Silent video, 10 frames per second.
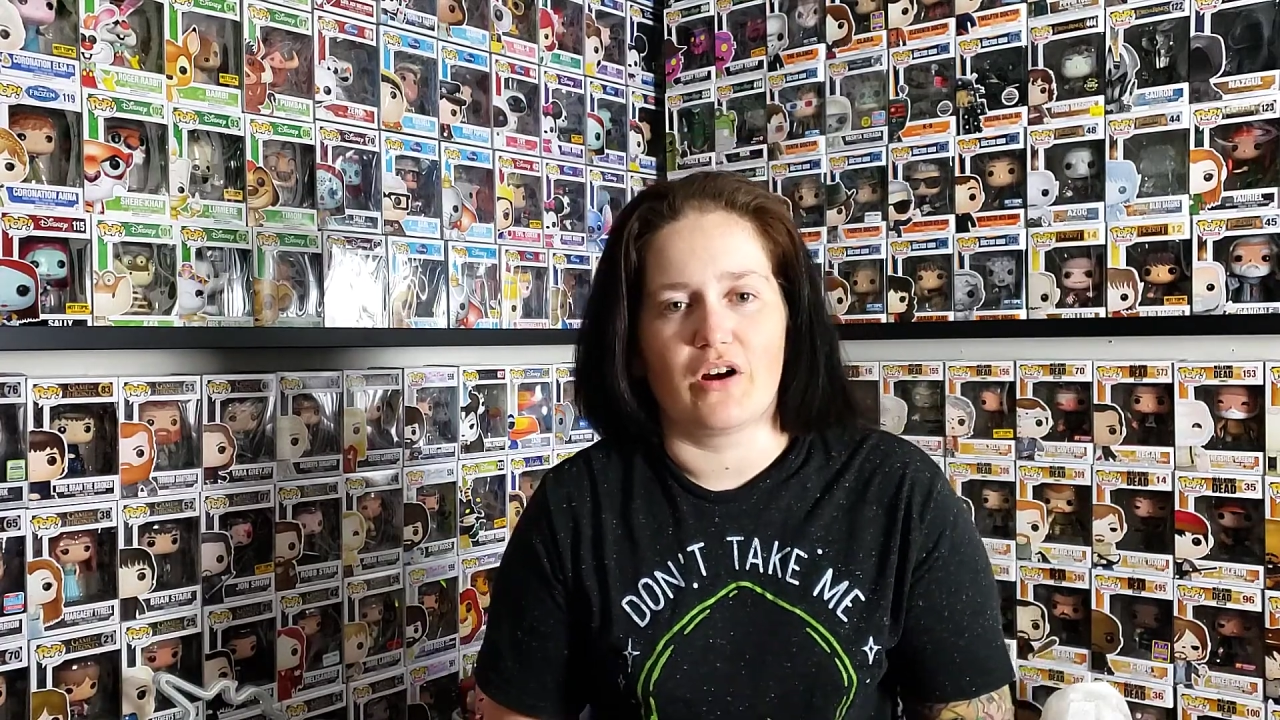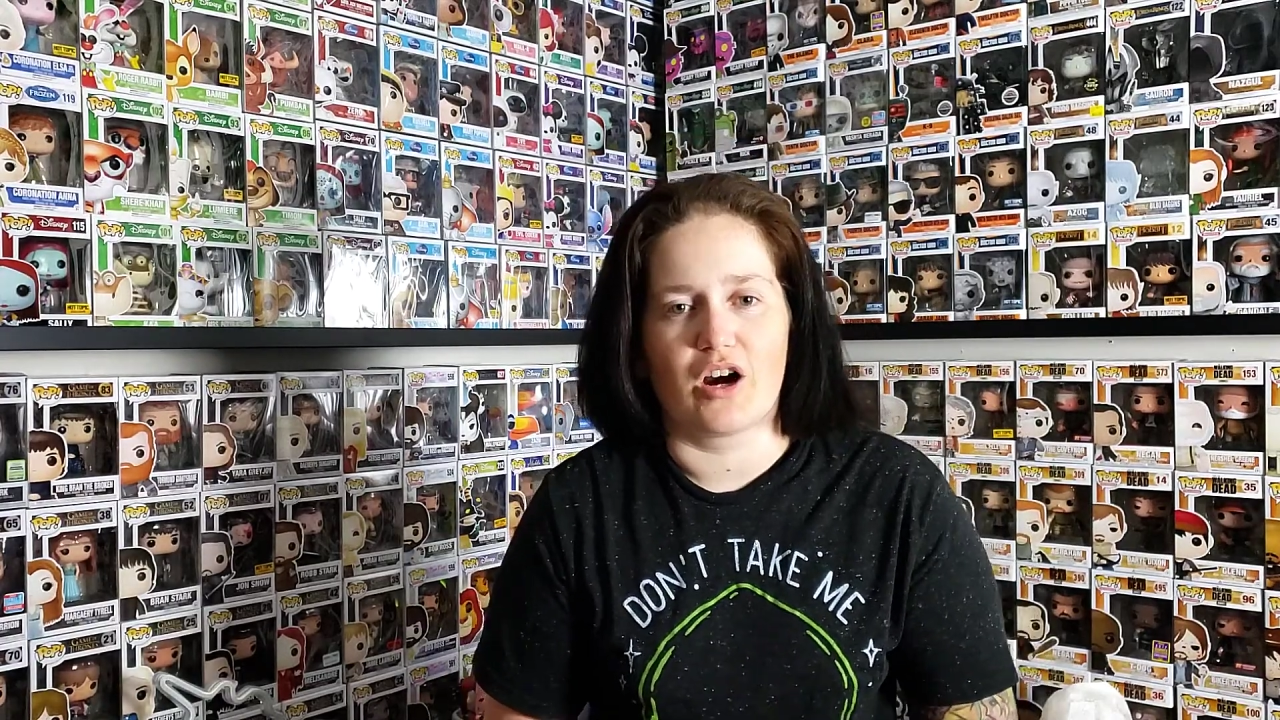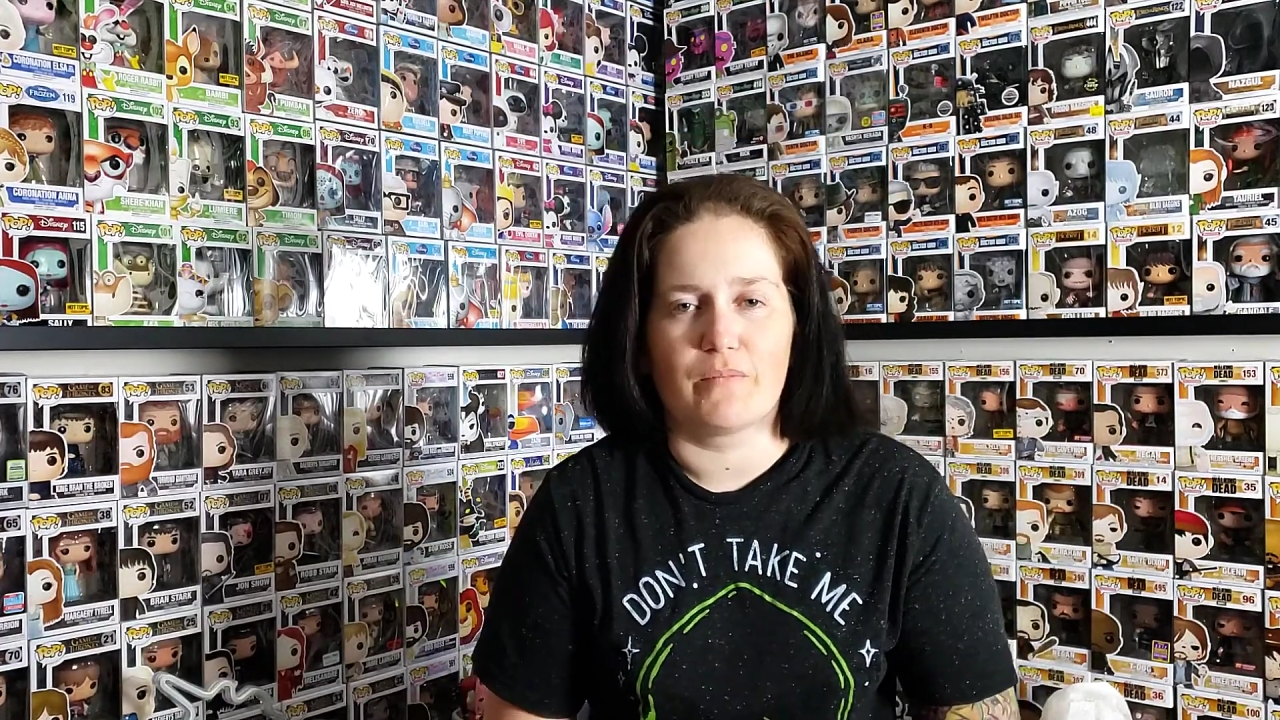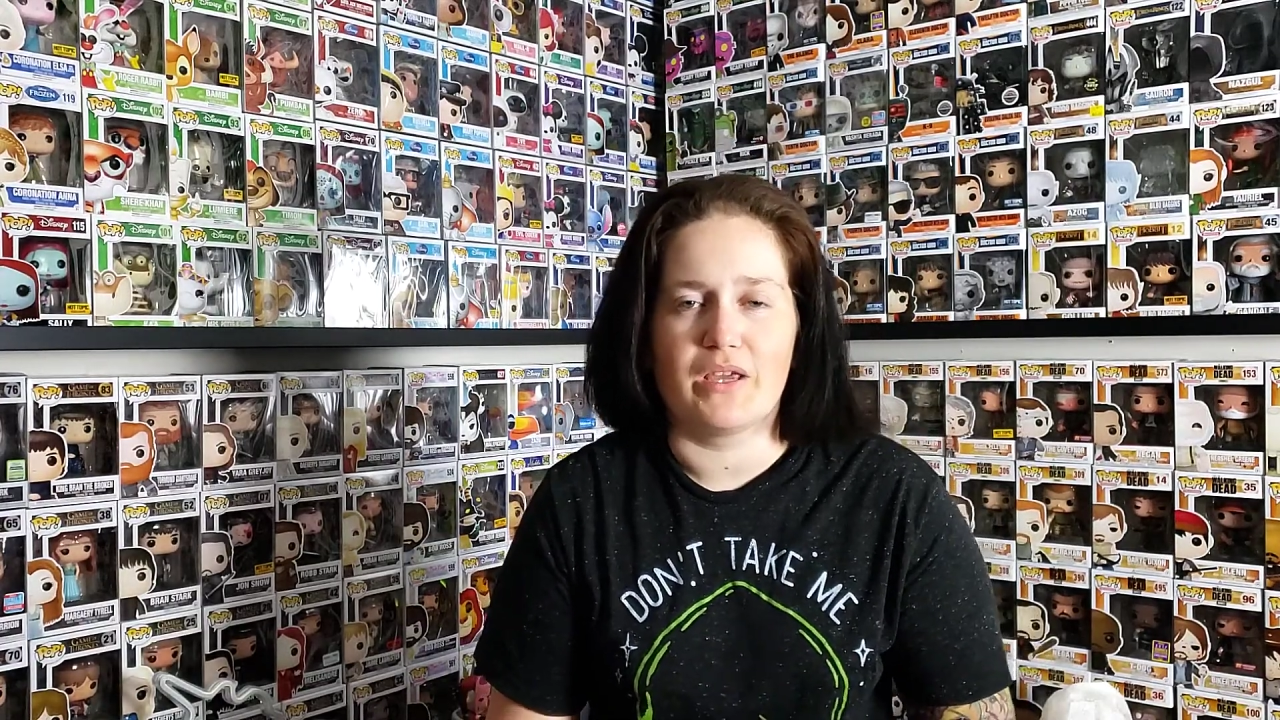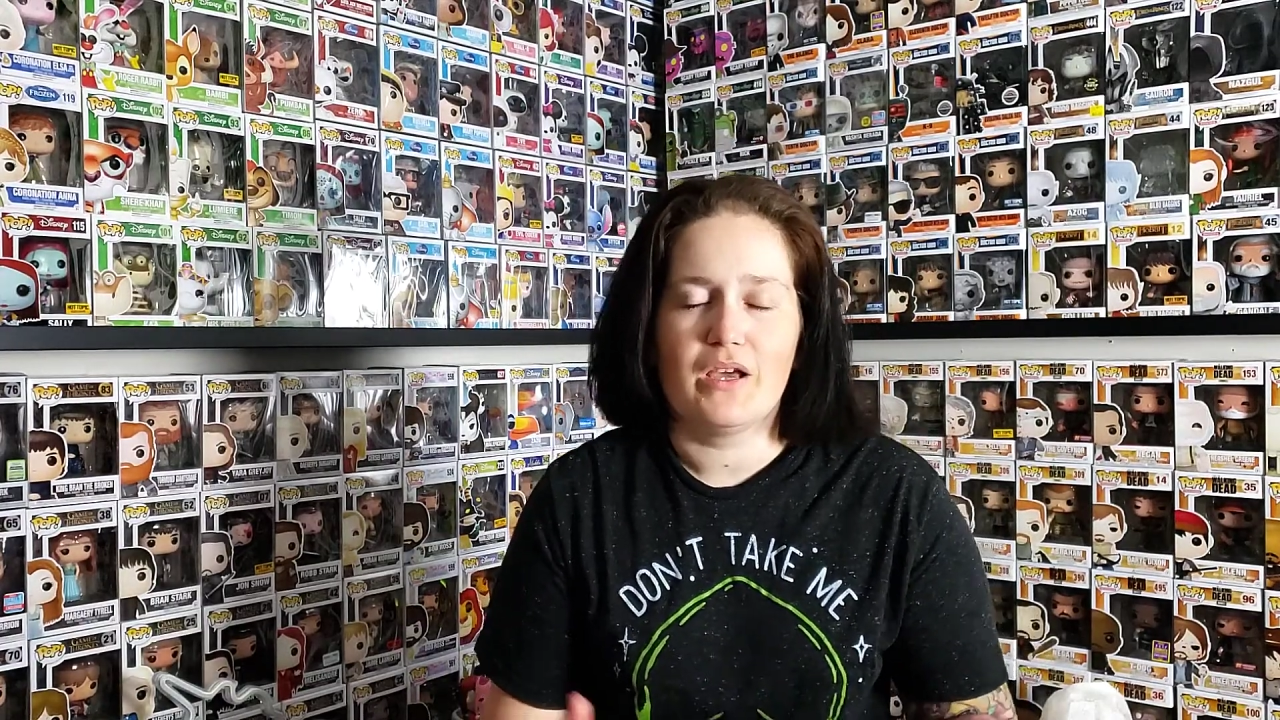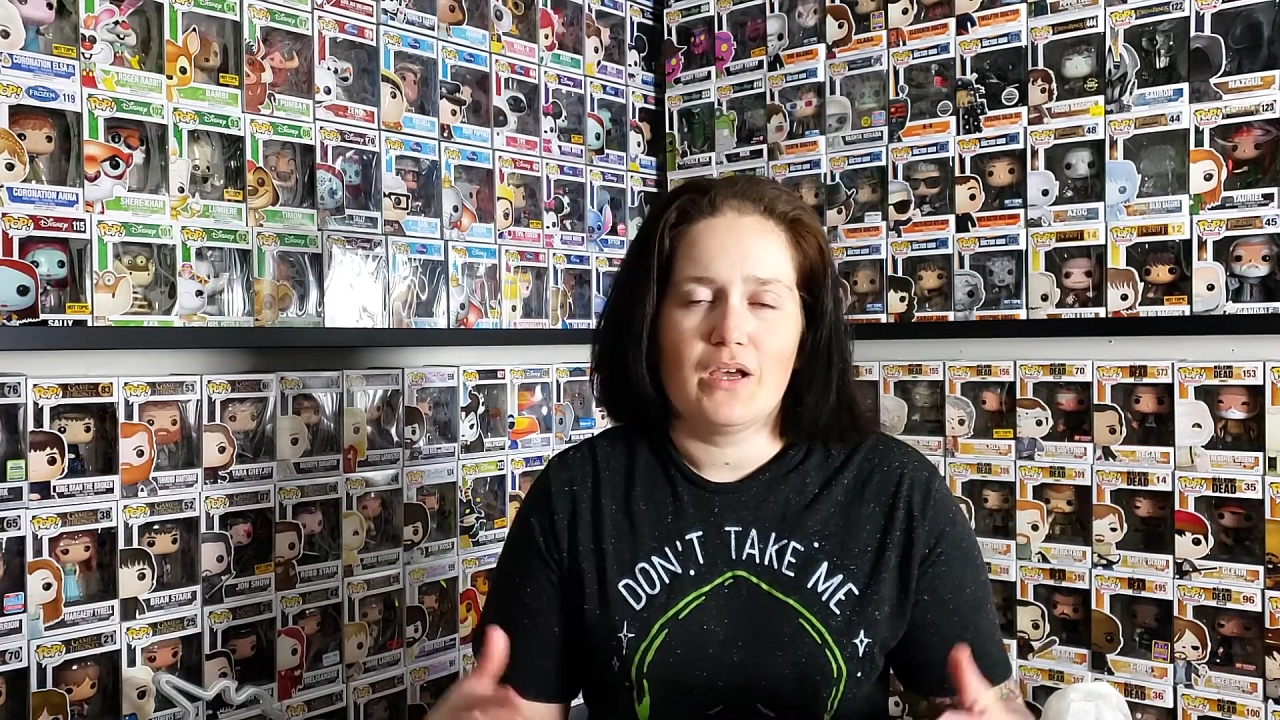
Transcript: Army,